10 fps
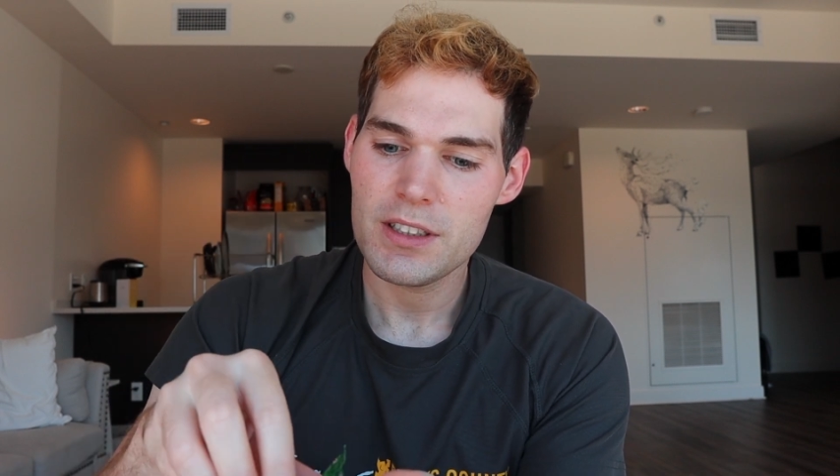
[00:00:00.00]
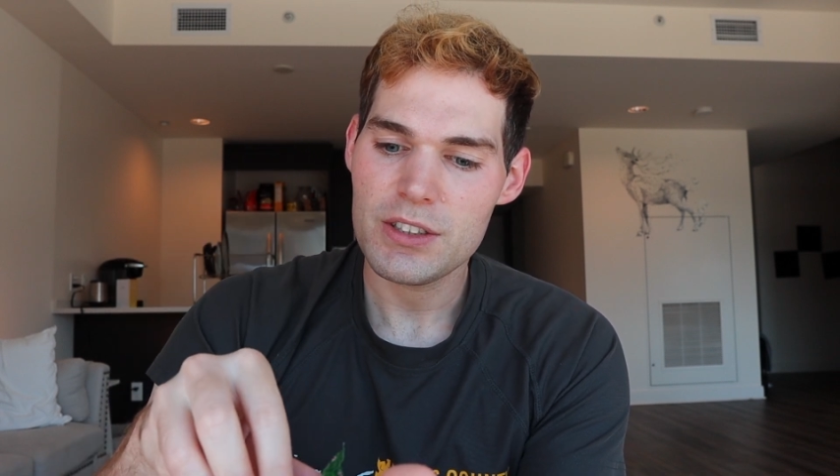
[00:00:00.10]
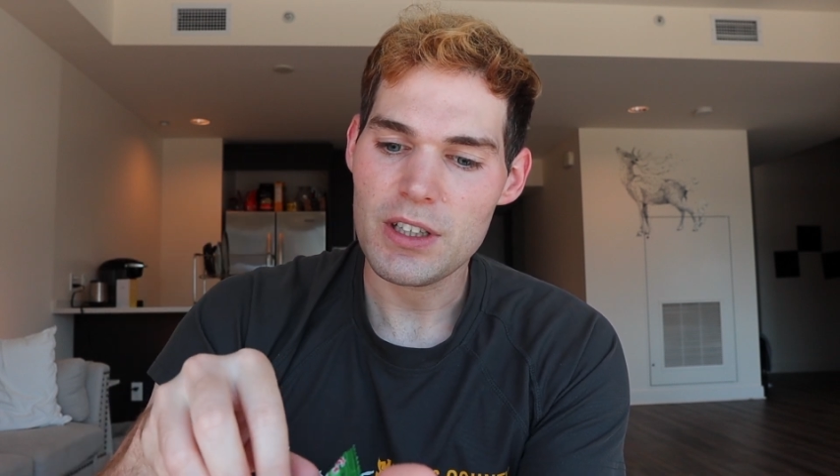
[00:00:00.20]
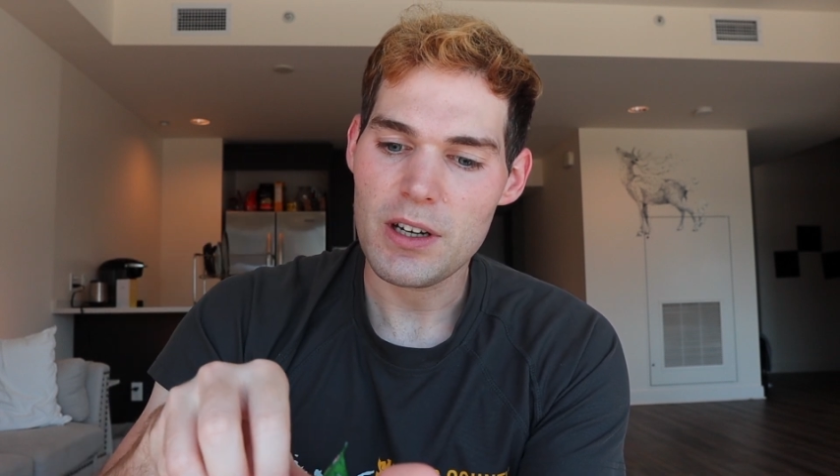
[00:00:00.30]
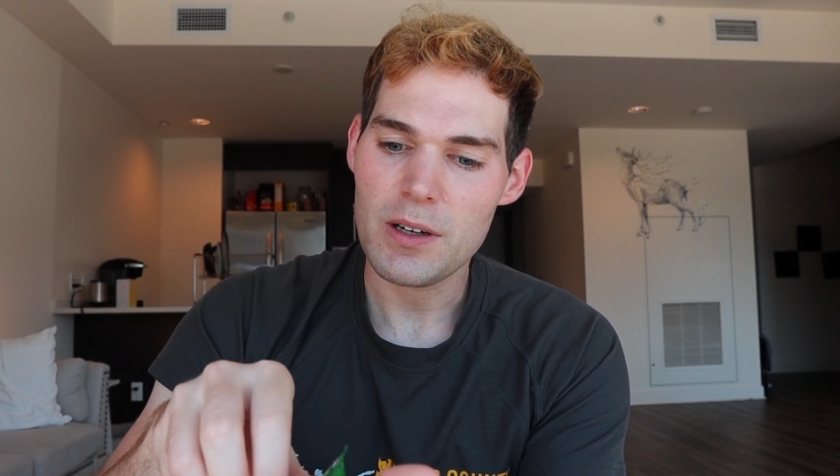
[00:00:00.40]

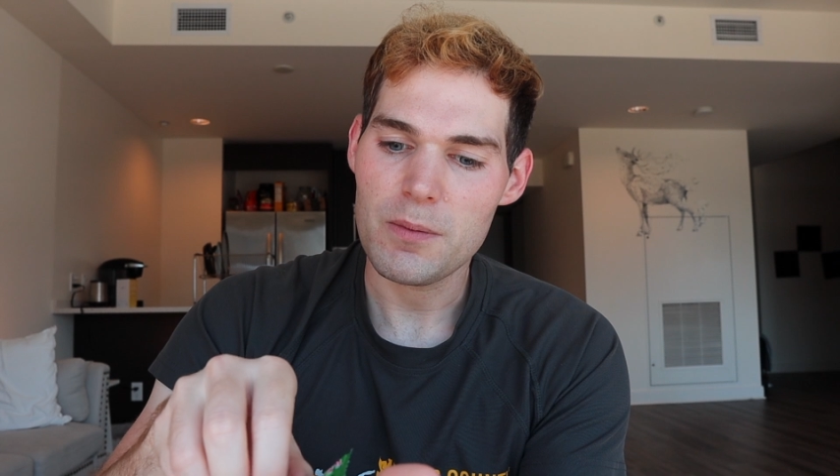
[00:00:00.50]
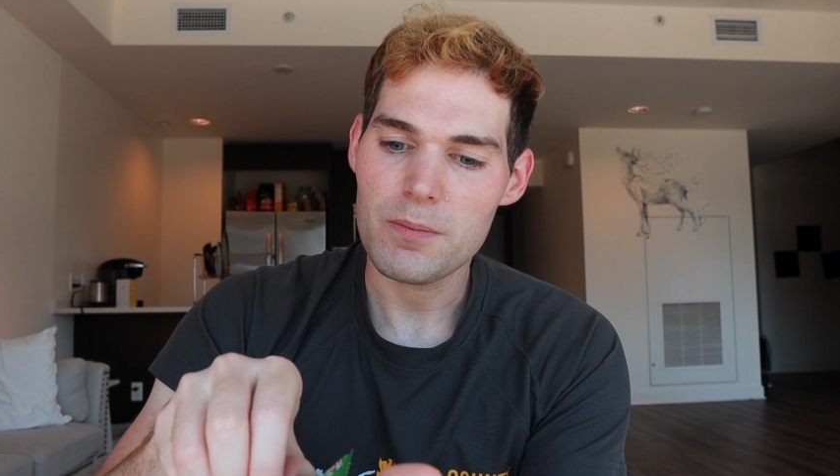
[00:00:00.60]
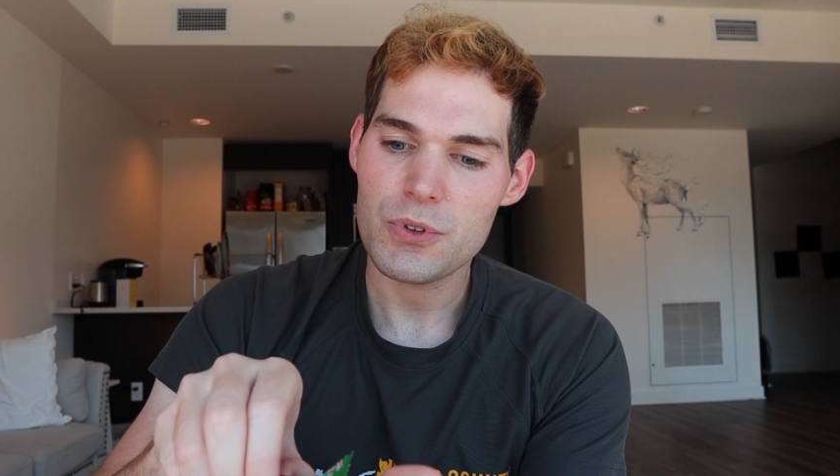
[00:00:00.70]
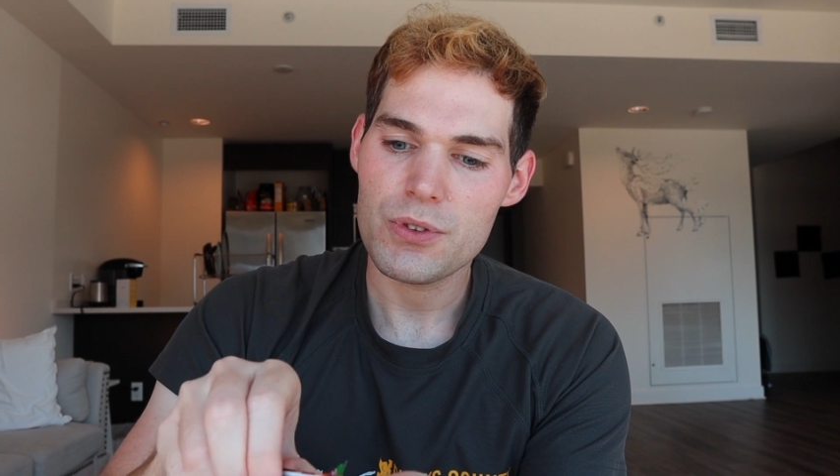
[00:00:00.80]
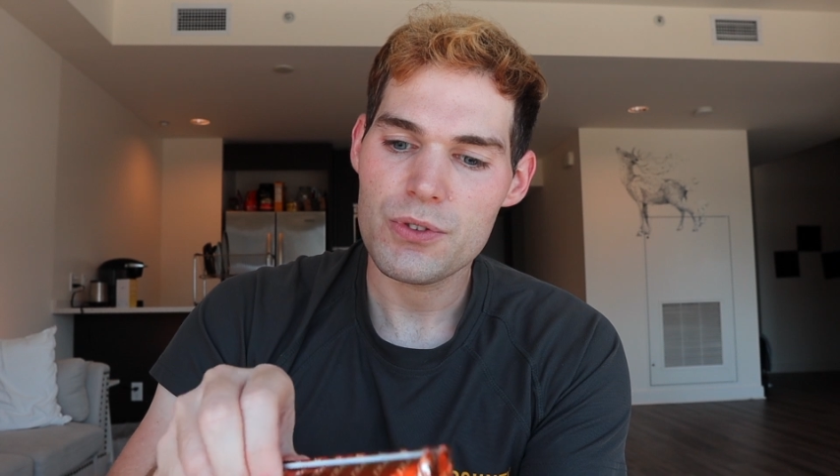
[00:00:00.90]
Some
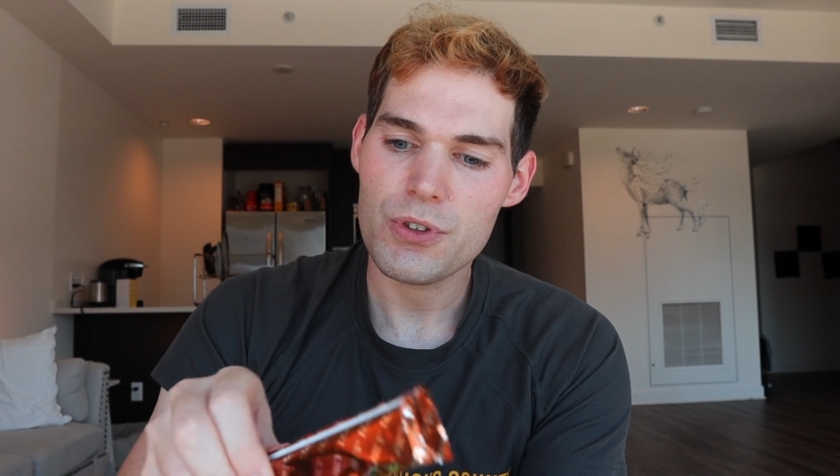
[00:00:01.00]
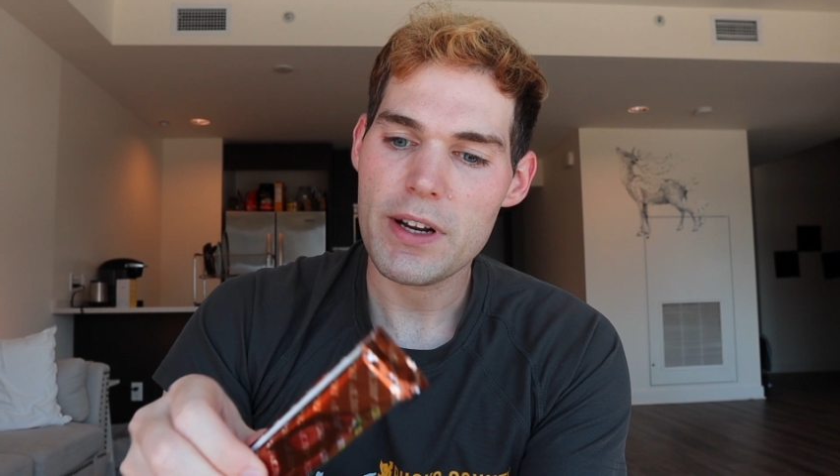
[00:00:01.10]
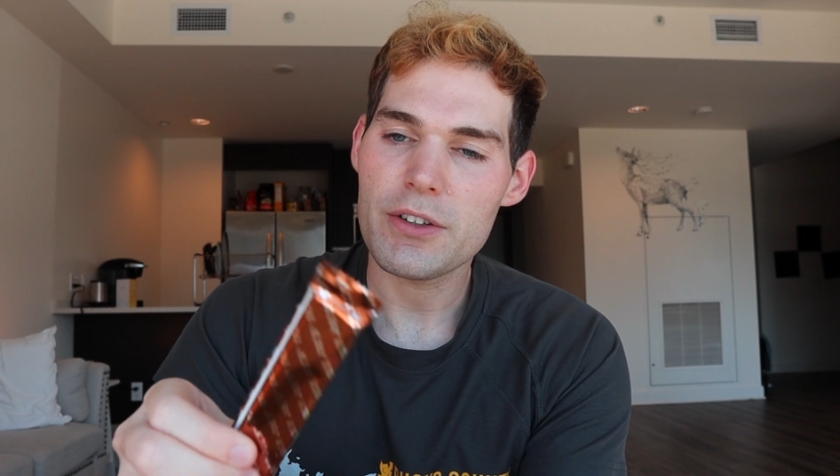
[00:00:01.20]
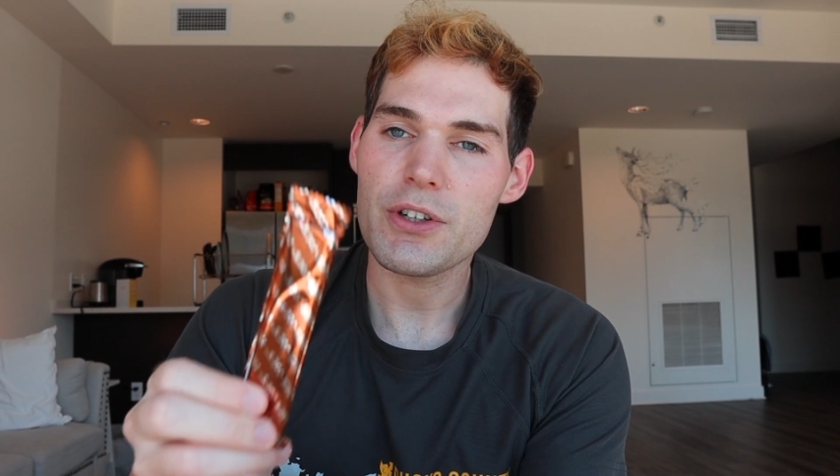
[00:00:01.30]
Trader